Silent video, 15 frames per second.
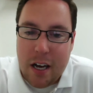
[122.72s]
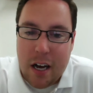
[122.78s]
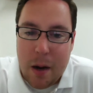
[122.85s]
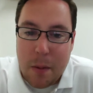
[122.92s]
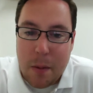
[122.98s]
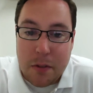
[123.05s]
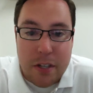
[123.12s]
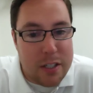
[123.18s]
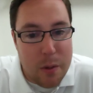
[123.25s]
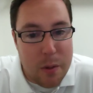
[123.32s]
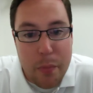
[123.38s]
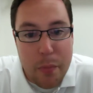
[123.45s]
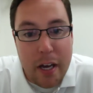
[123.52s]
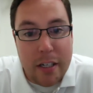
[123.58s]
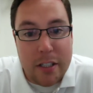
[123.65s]
So that's a
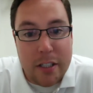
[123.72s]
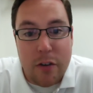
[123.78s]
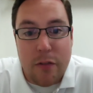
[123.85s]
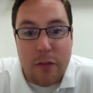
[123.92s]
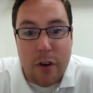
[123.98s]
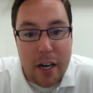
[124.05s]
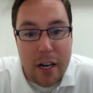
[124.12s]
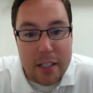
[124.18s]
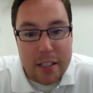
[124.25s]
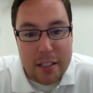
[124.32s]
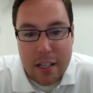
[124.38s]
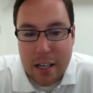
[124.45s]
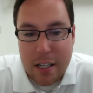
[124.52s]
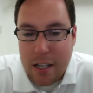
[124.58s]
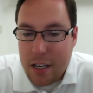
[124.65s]
big deal for us.
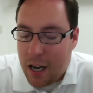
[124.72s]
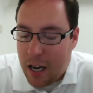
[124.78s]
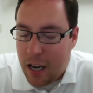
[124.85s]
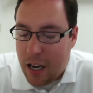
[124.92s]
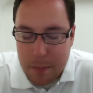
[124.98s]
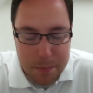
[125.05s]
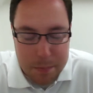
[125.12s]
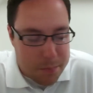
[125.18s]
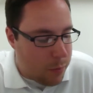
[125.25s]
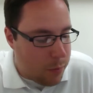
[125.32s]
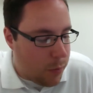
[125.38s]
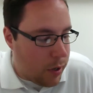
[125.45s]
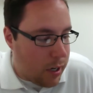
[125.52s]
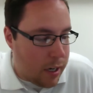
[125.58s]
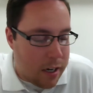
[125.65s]

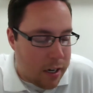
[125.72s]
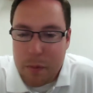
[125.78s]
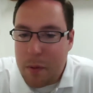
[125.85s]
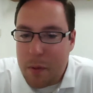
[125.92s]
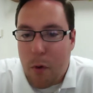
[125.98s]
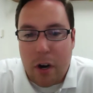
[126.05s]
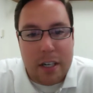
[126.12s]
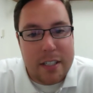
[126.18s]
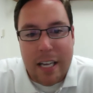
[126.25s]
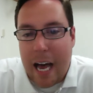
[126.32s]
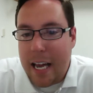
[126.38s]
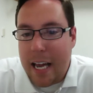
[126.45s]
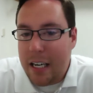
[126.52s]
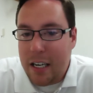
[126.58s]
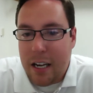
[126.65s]
We couldn't be more
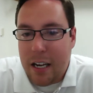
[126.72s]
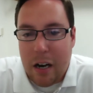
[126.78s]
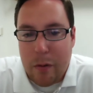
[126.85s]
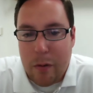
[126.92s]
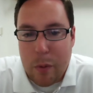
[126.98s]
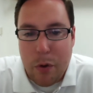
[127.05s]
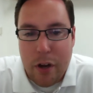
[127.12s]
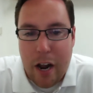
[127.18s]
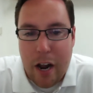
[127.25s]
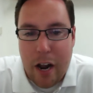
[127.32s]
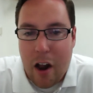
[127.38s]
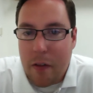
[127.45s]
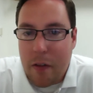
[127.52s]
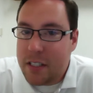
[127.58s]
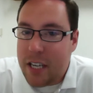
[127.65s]
excited. We're pulling out
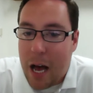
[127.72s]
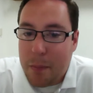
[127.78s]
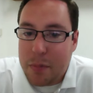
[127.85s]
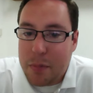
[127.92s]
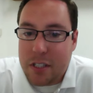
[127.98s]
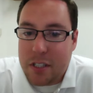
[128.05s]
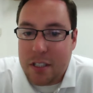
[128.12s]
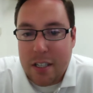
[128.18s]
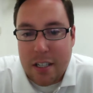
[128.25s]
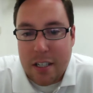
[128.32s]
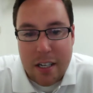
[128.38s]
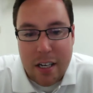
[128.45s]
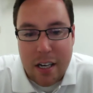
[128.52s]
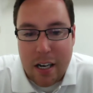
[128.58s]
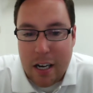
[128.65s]
all the stops.
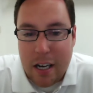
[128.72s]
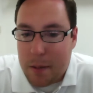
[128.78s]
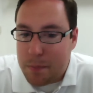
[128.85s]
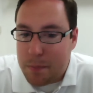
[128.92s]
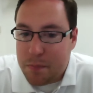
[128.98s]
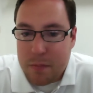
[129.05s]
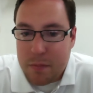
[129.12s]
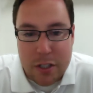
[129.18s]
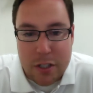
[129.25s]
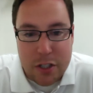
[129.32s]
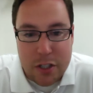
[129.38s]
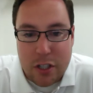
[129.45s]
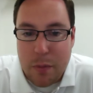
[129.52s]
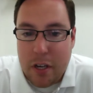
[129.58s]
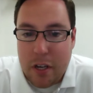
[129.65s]
It's
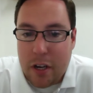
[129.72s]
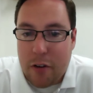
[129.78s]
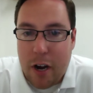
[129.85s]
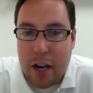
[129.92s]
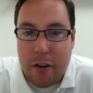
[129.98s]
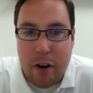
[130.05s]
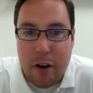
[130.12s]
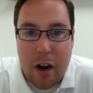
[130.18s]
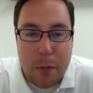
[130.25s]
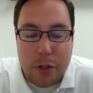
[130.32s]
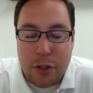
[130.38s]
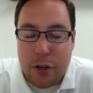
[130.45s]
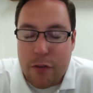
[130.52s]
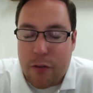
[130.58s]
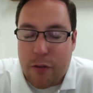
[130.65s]
just going to be a great opportunity for